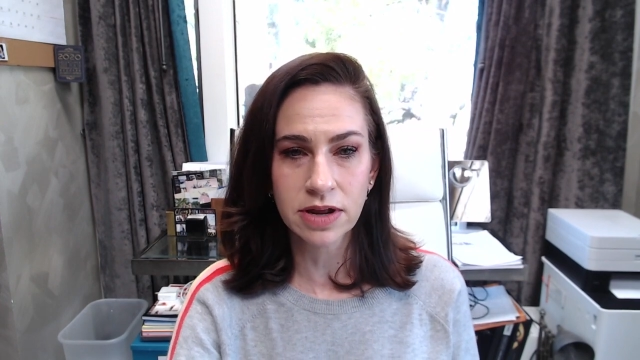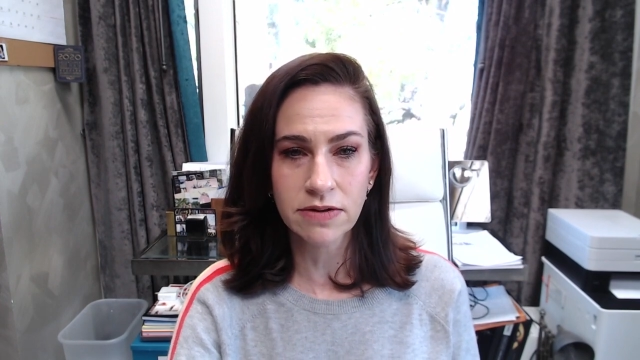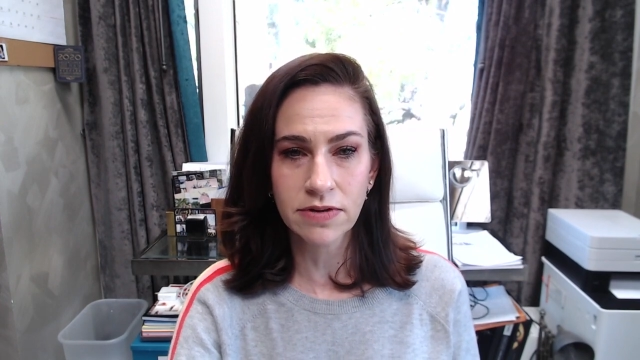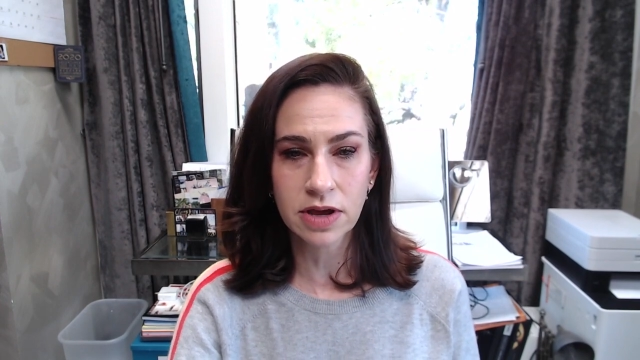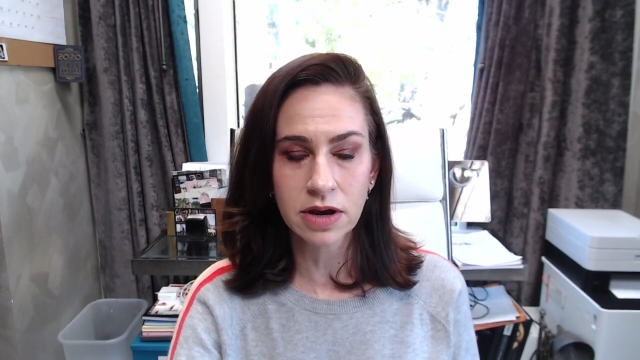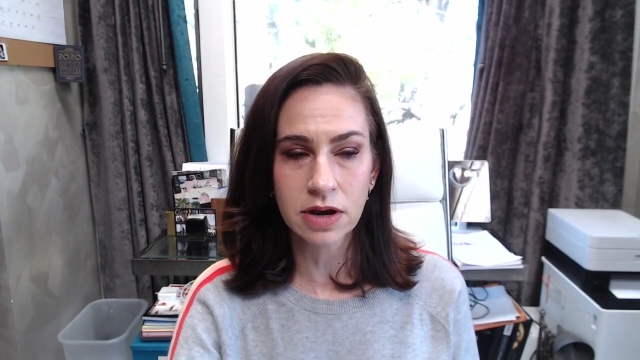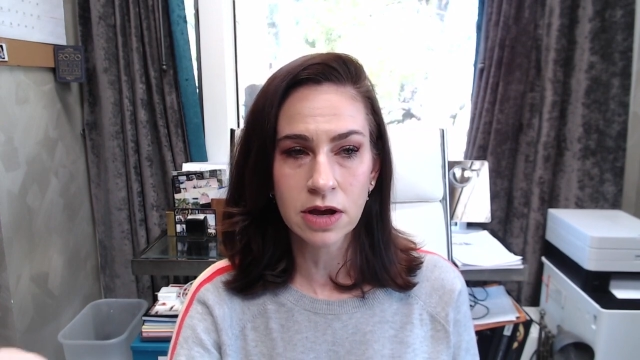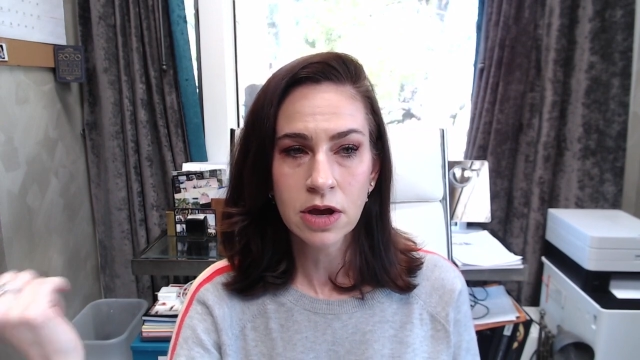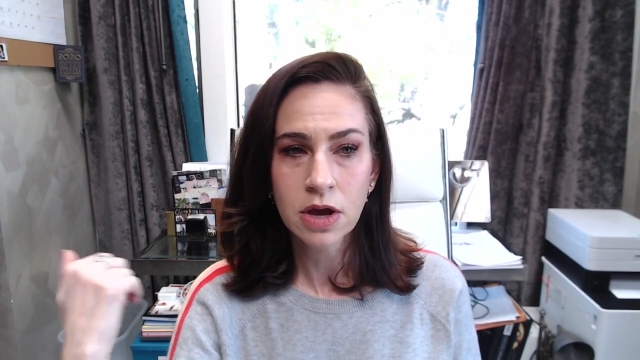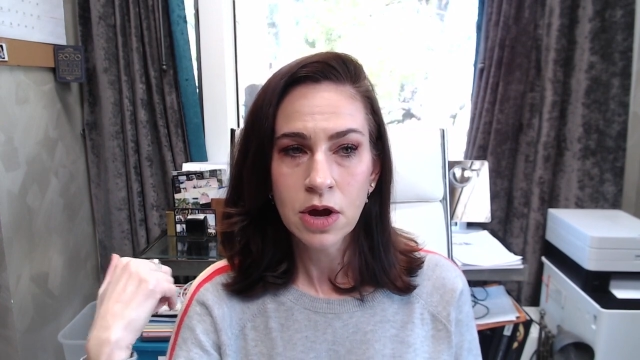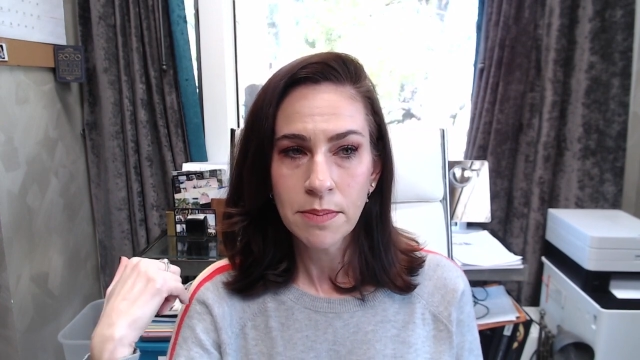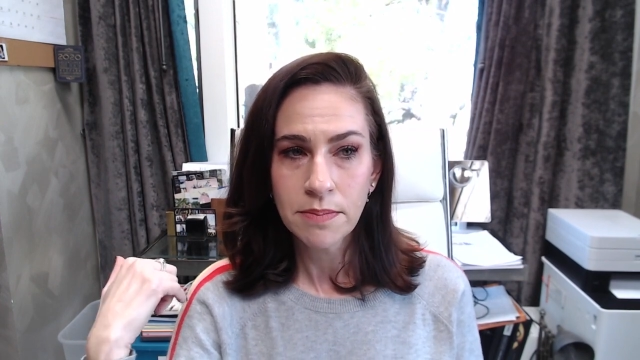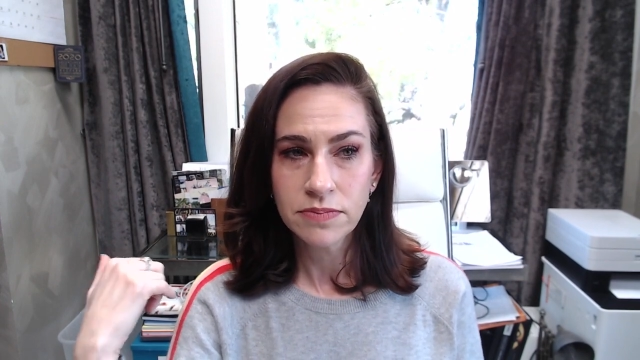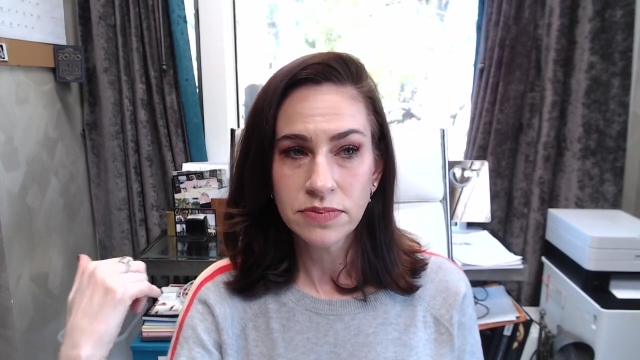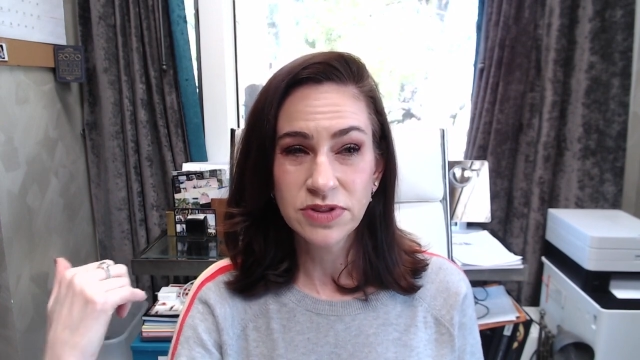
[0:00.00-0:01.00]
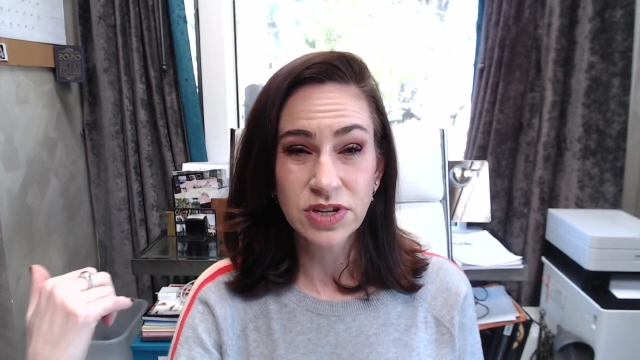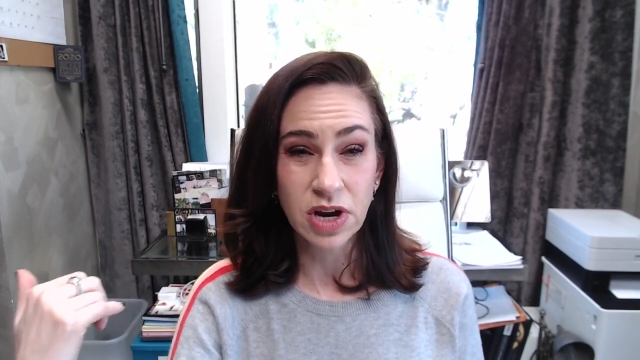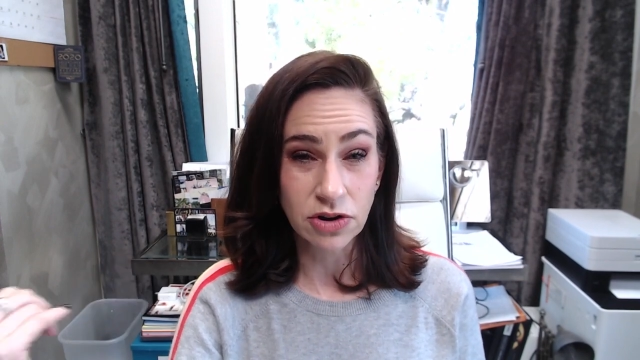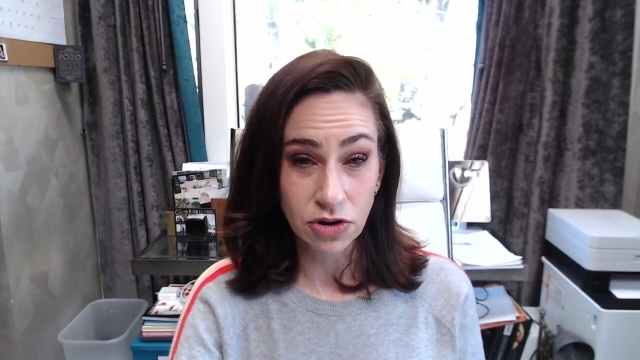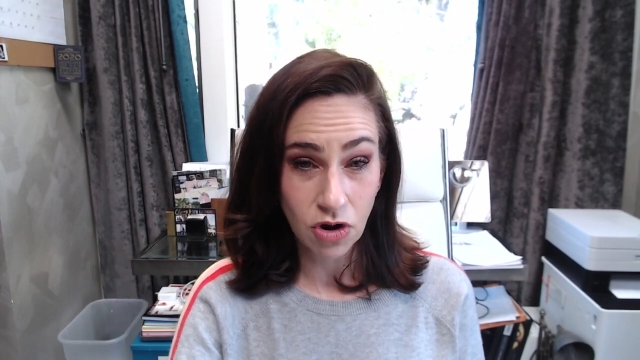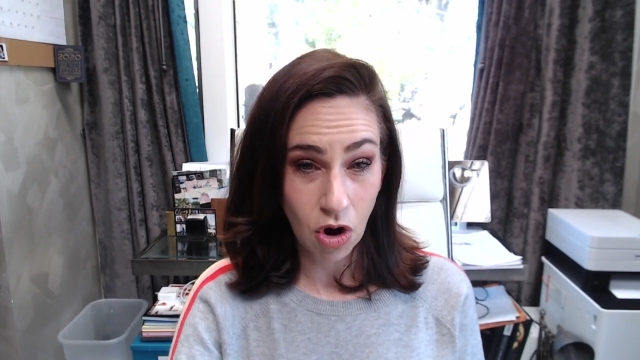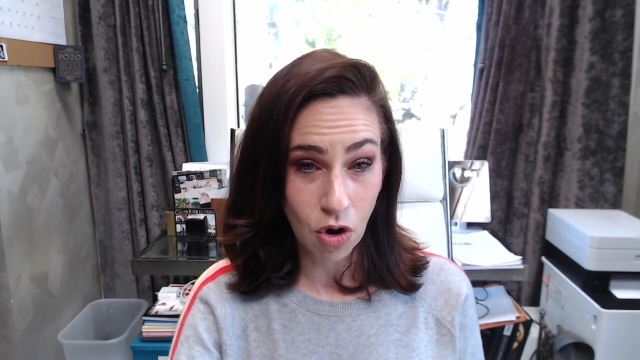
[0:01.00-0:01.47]
even
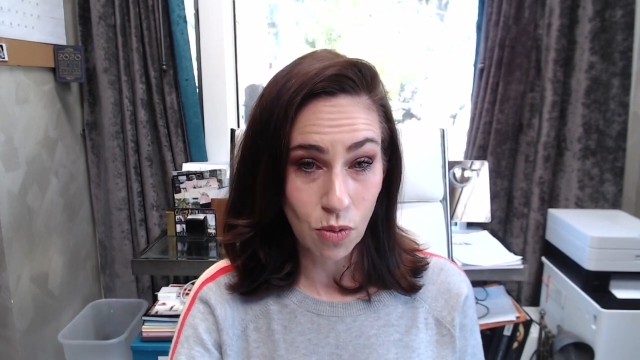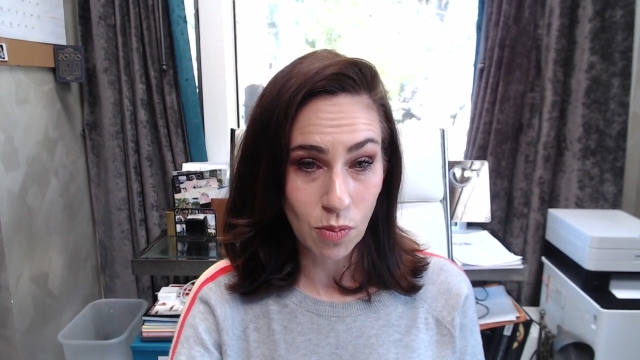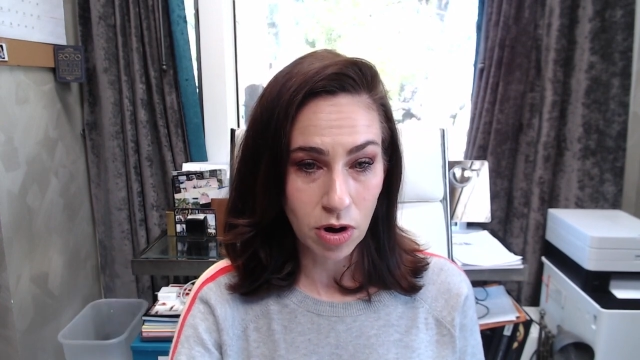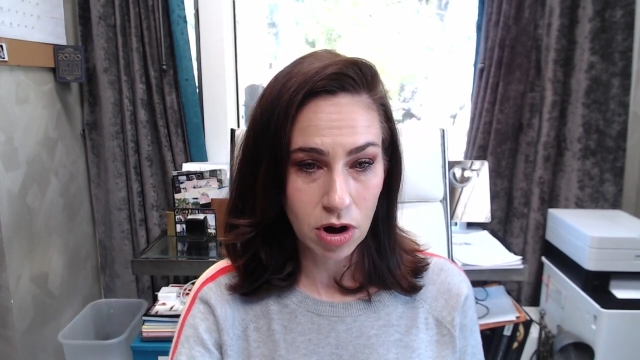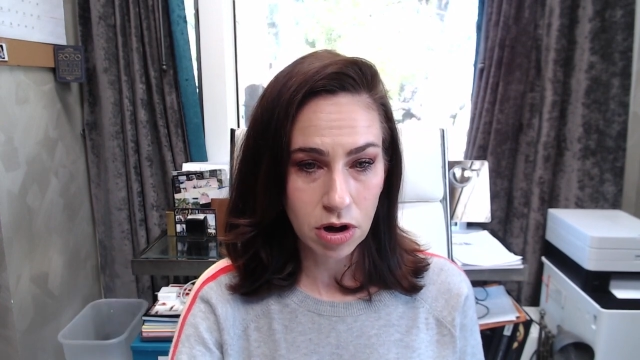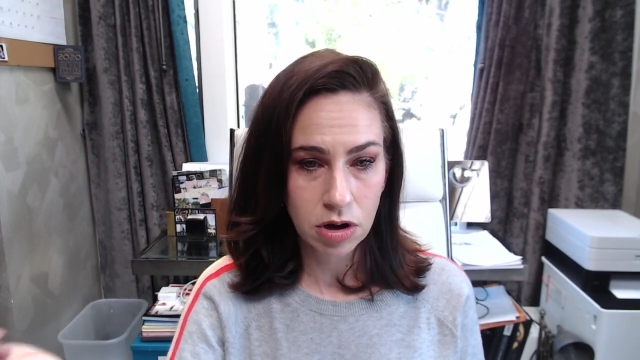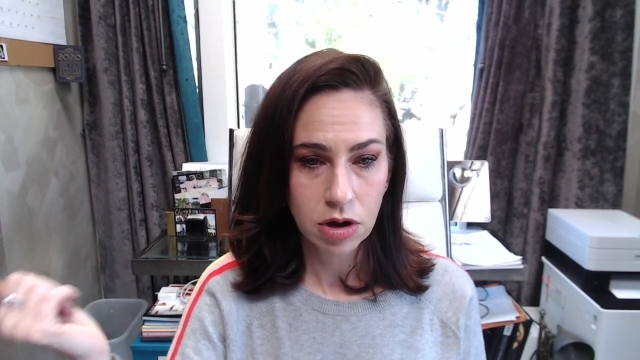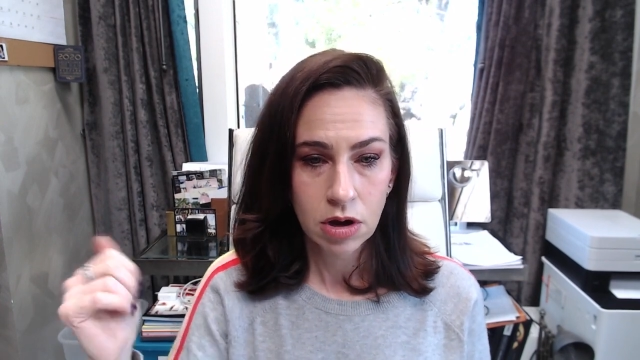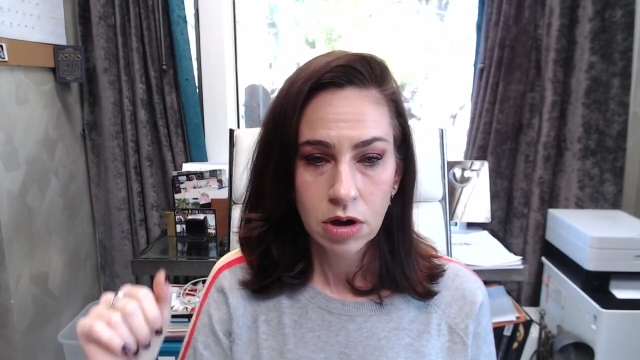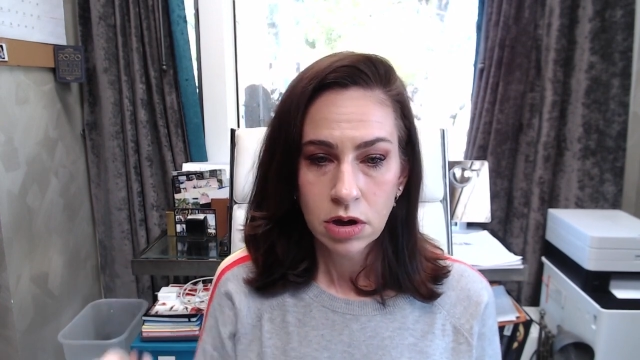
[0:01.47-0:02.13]
done your homework?